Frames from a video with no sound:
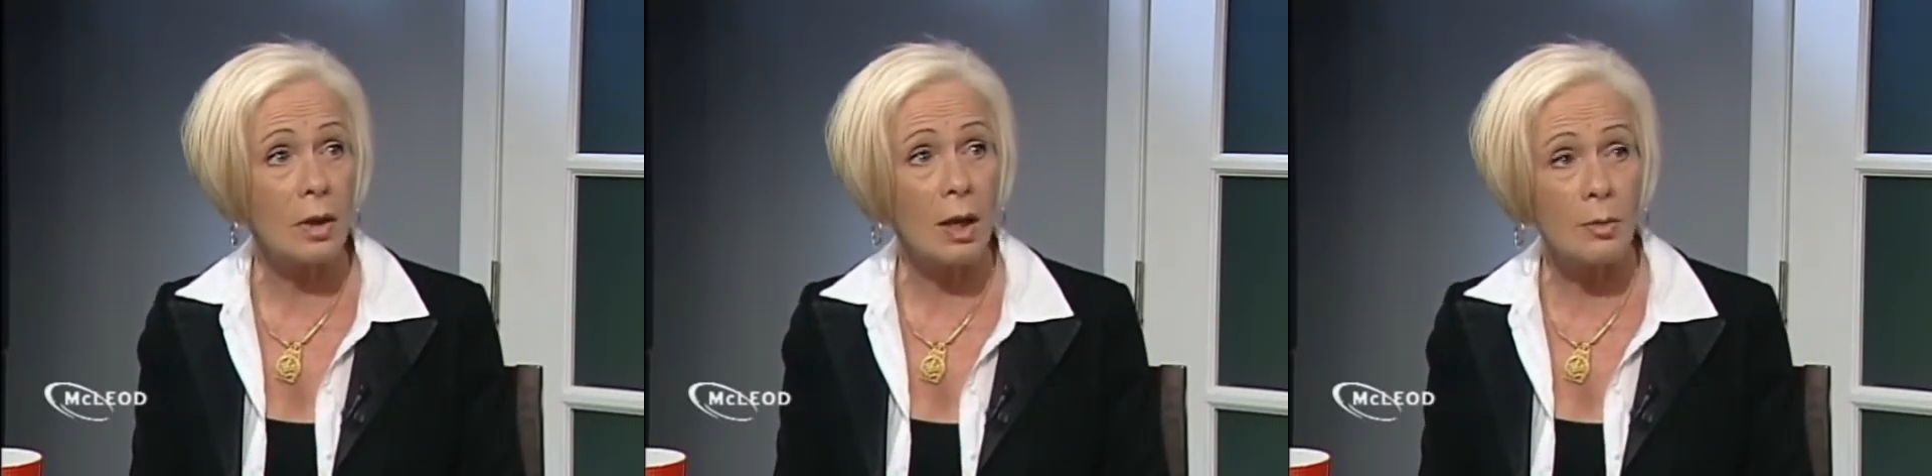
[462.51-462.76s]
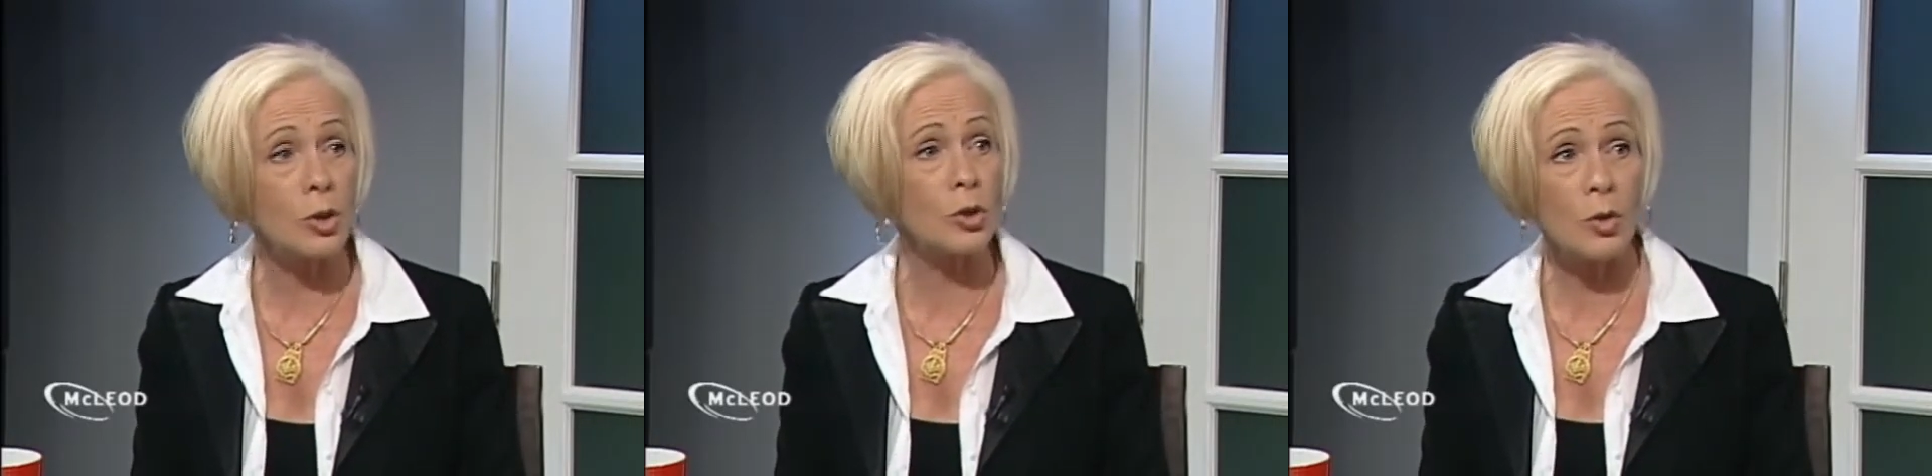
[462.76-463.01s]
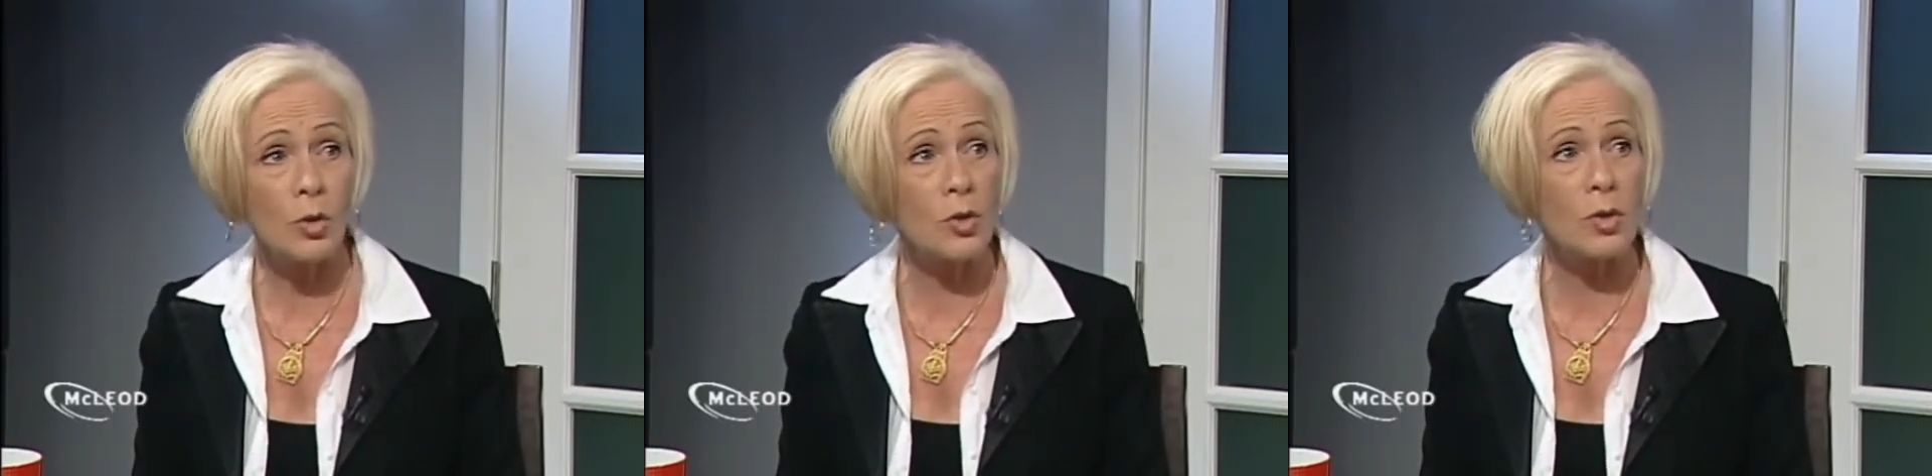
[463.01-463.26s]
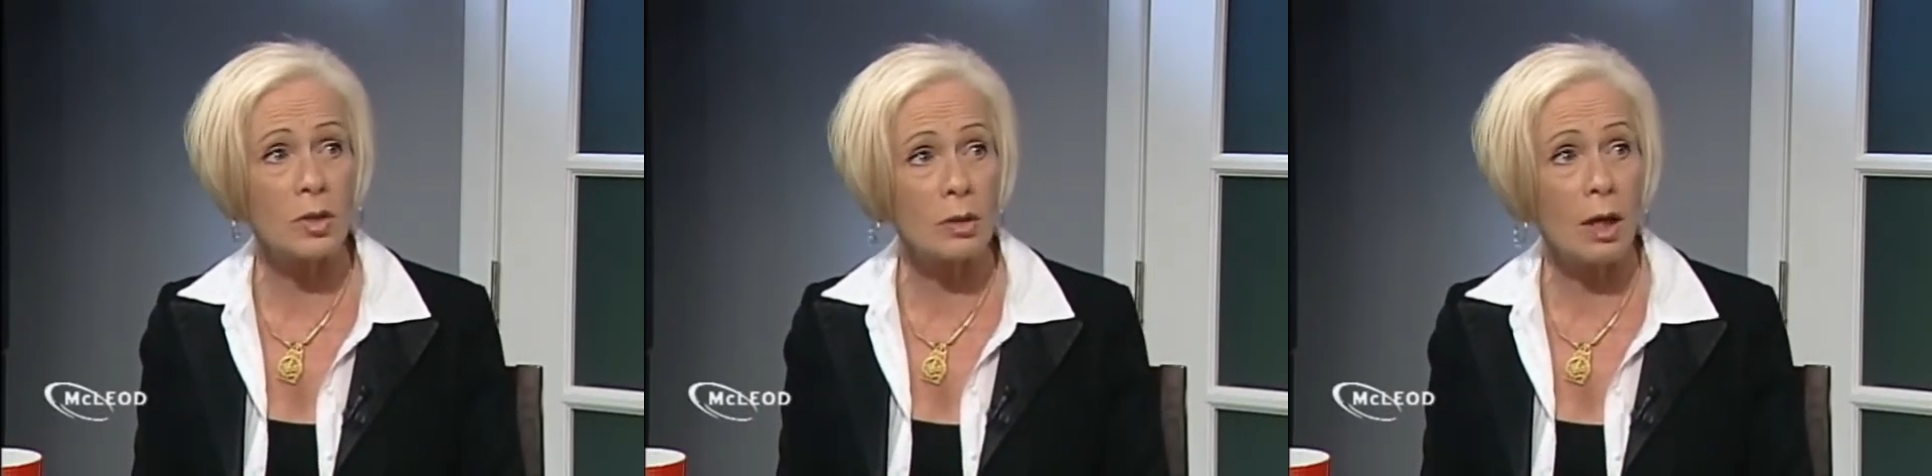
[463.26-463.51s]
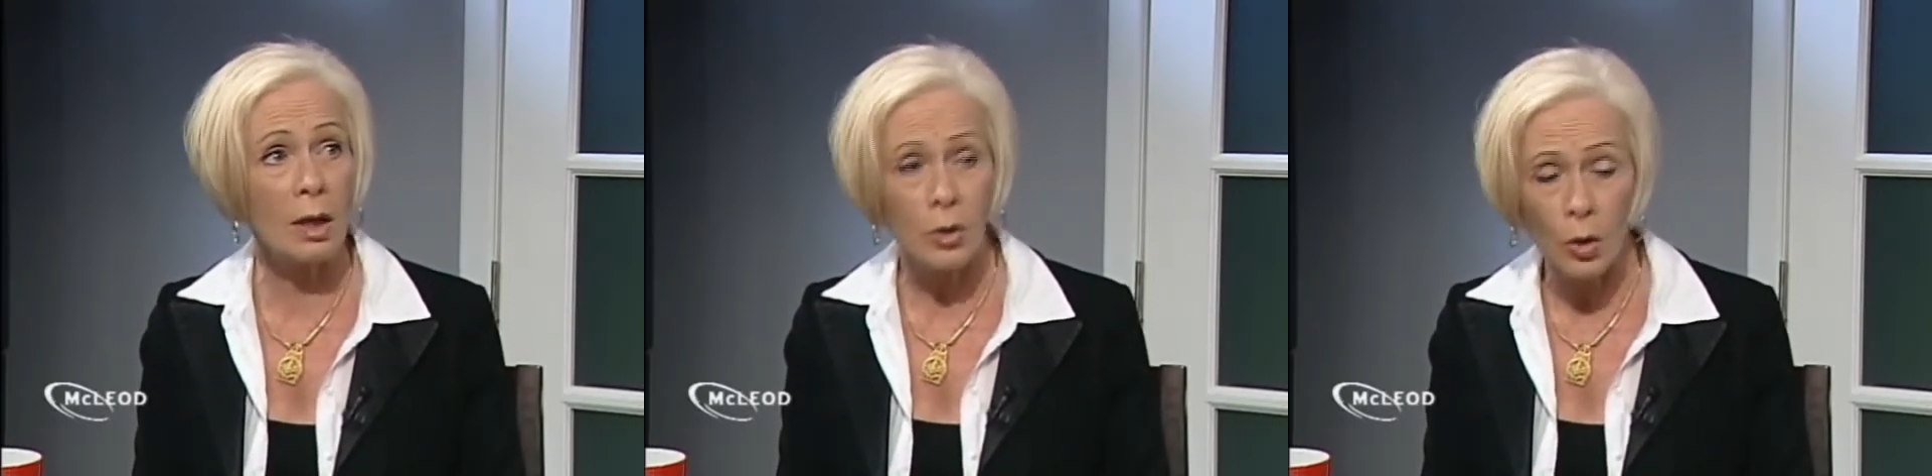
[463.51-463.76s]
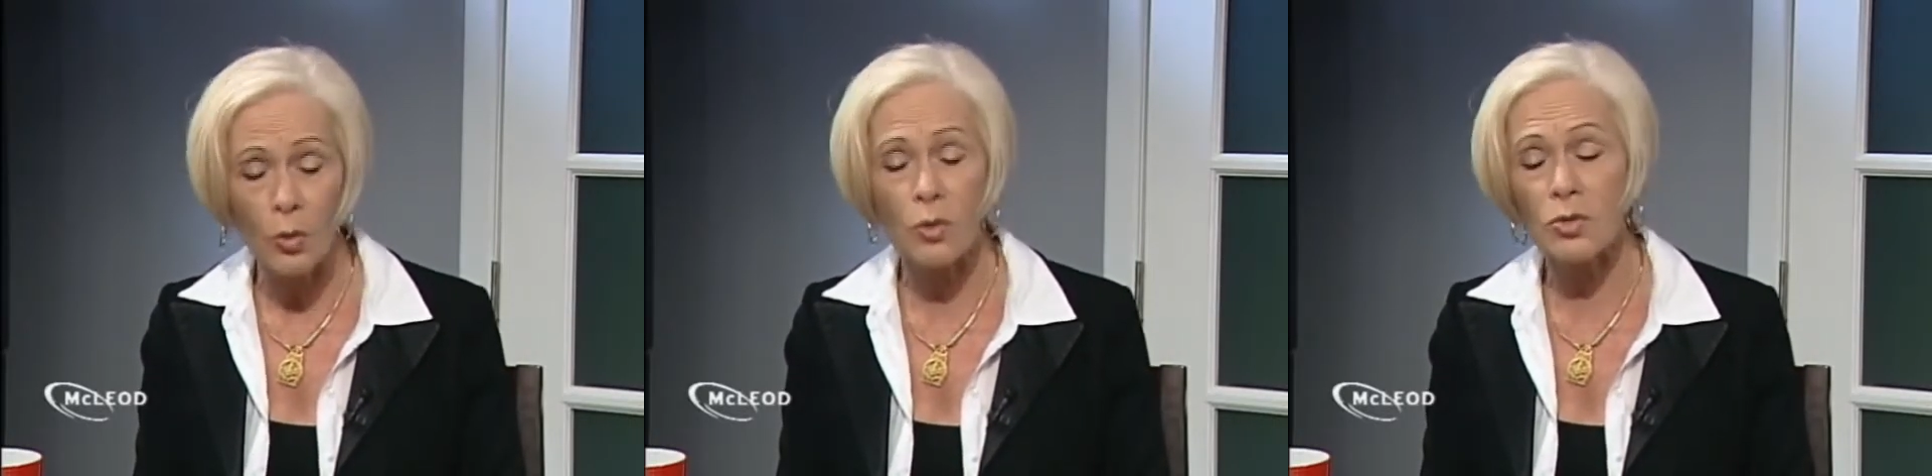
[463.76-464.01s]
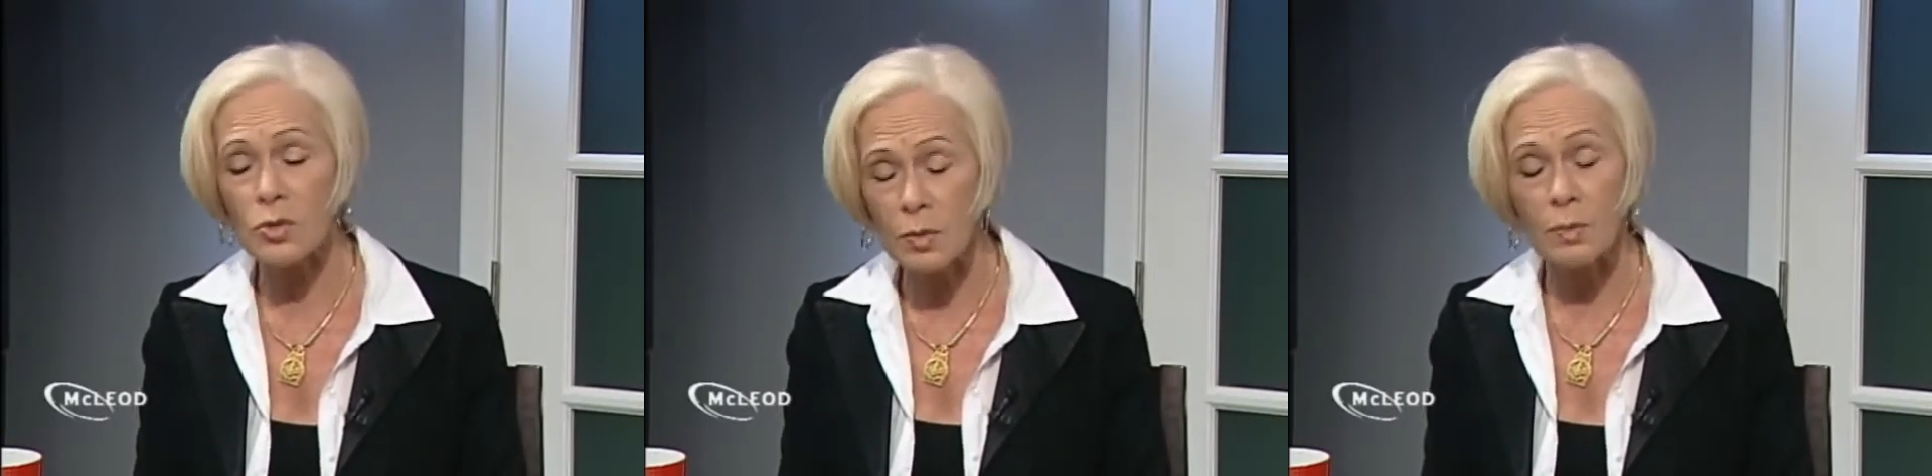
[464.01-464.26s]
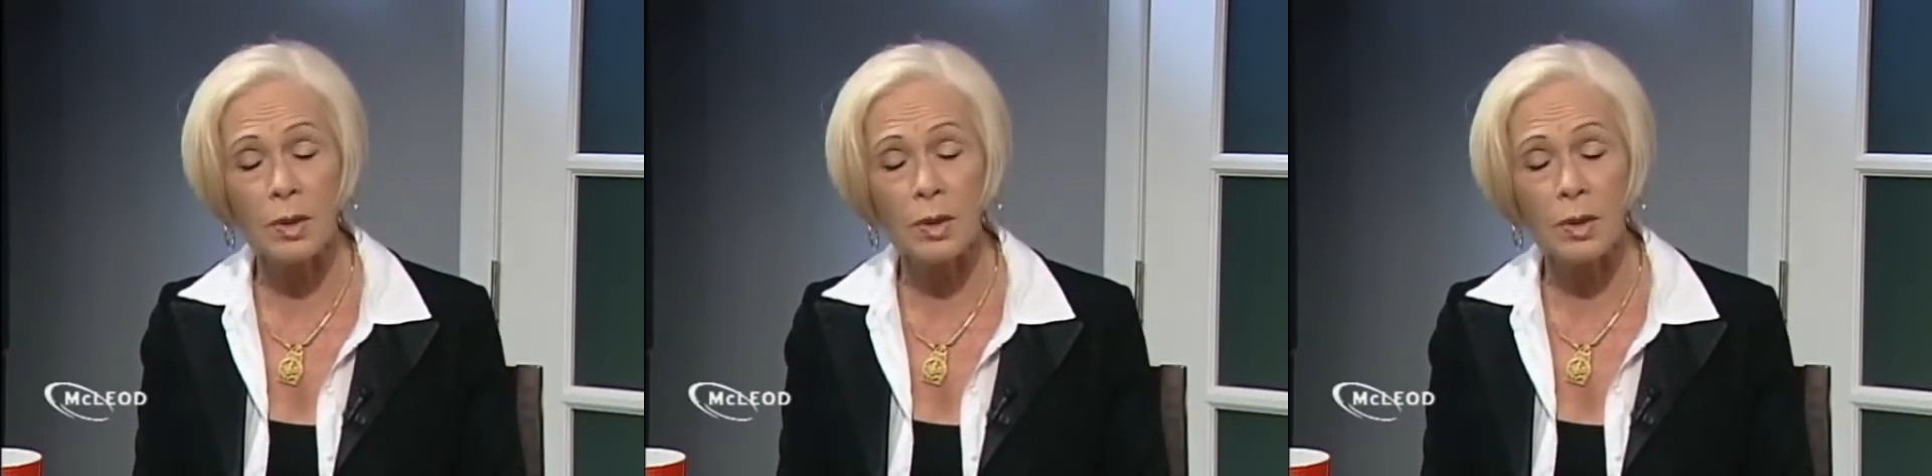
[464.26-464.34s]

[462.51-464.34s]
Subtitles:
I'm sure I know there's